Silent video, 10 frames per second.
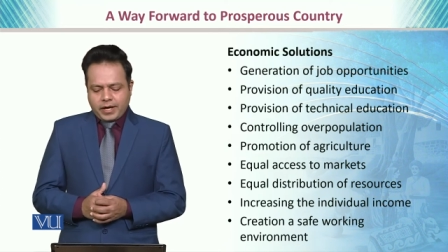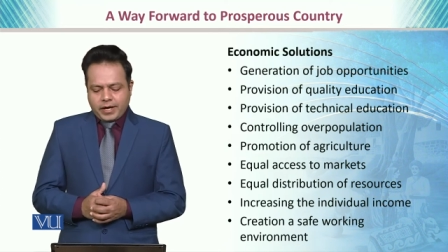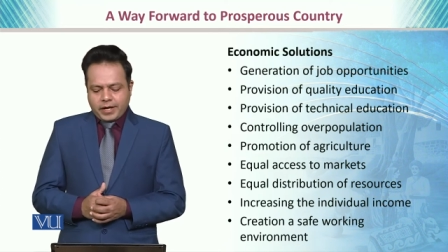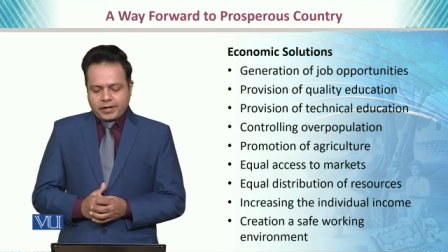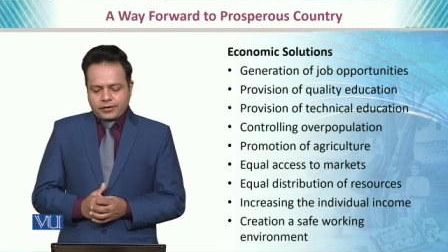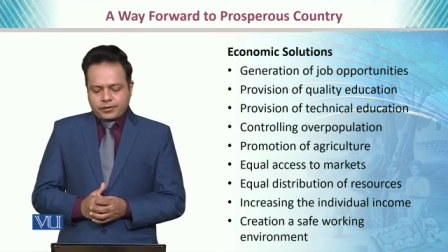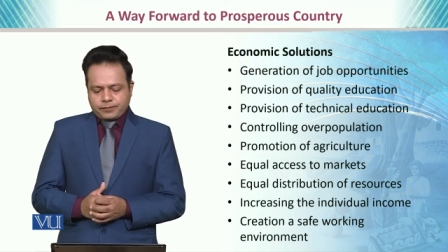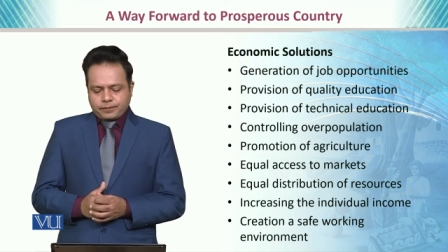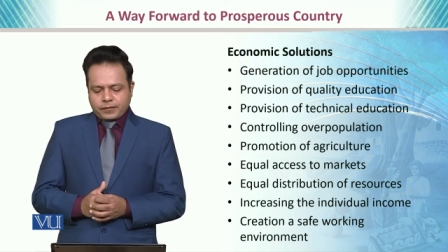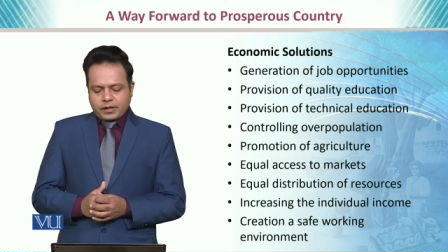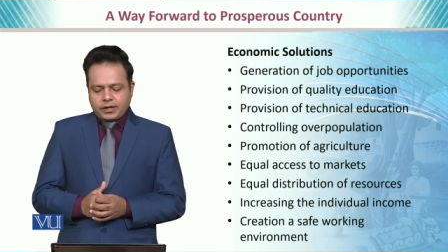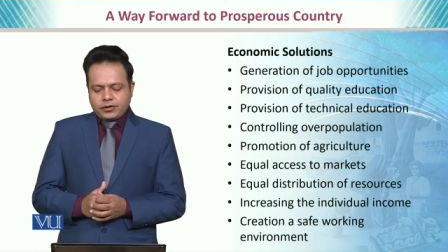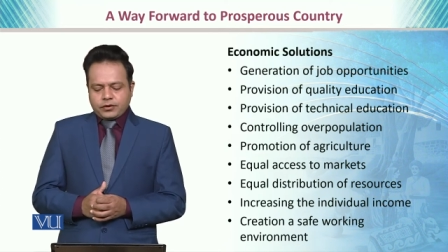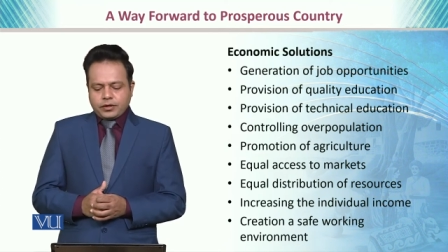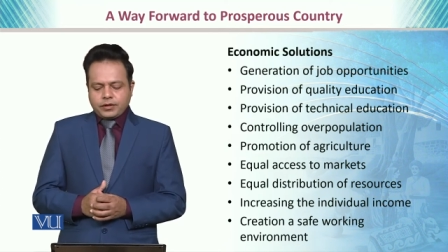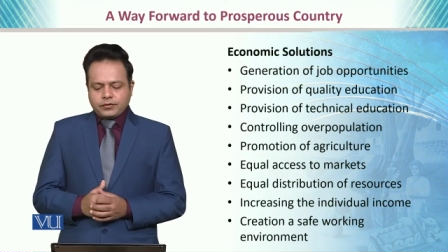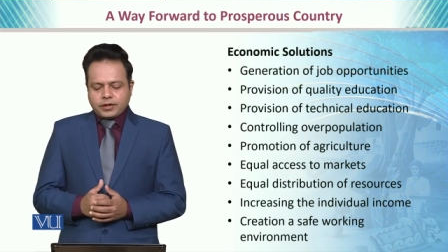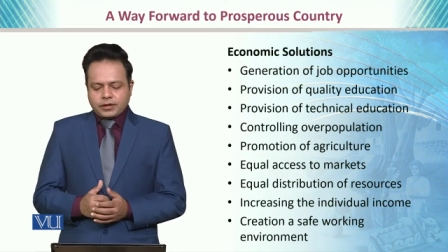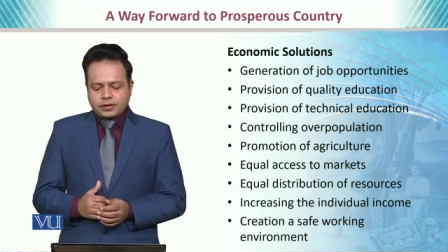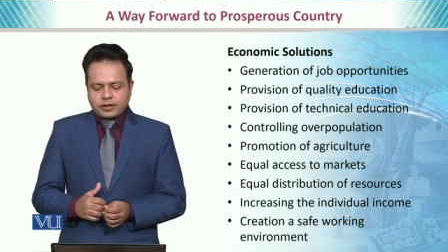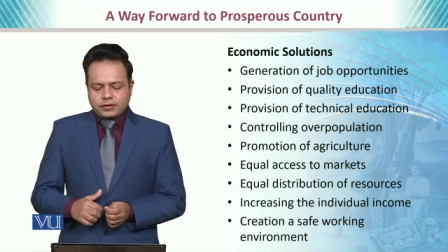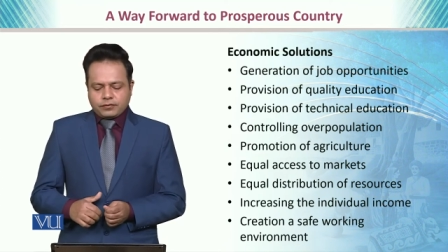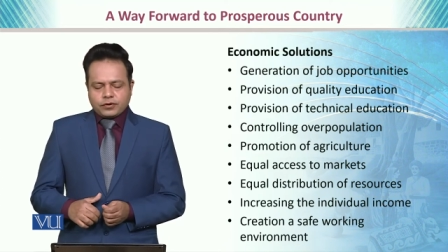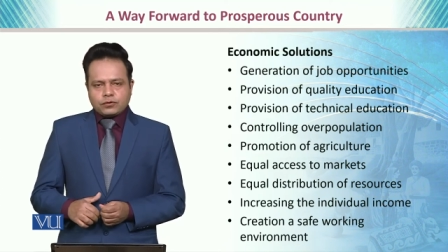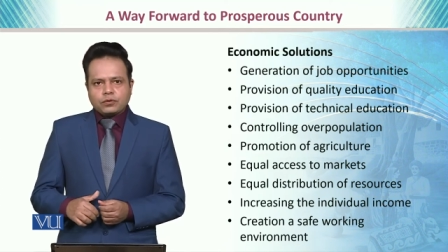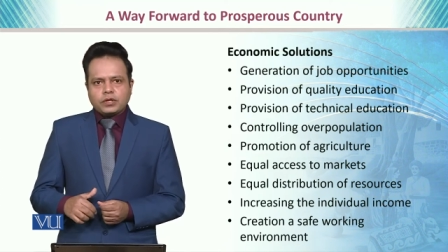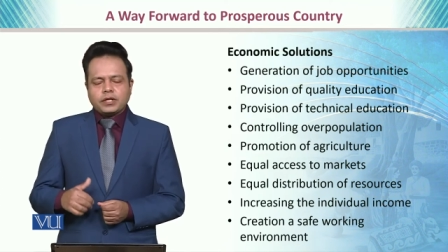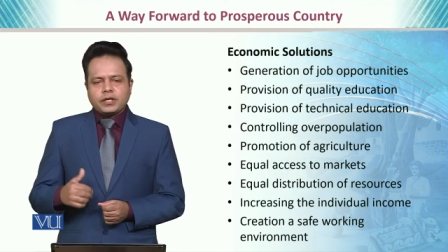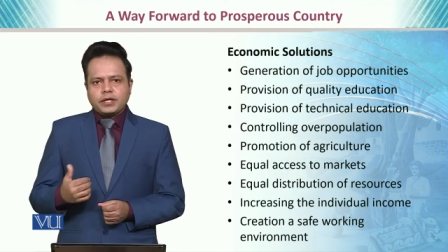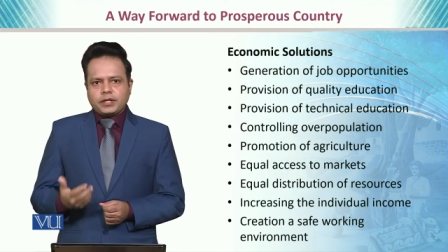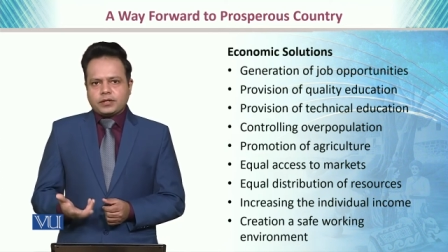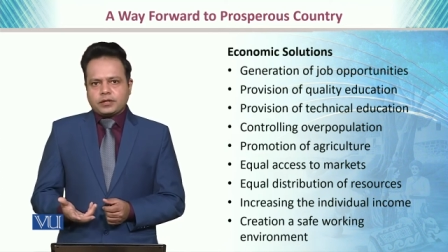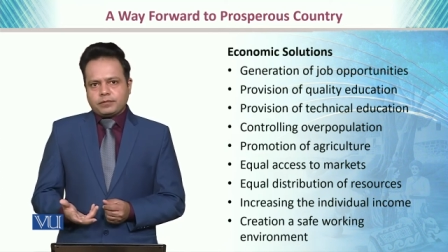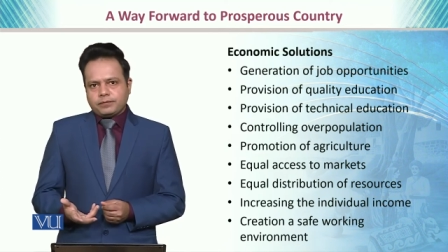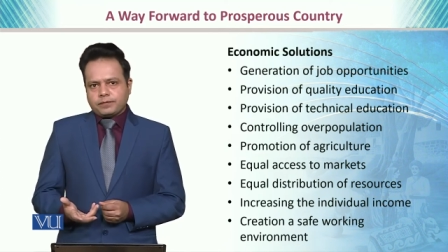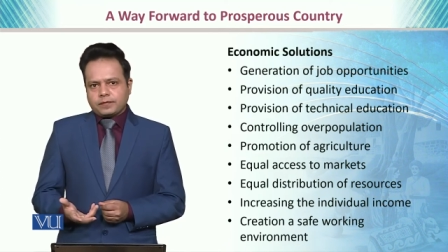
and increasing the individual income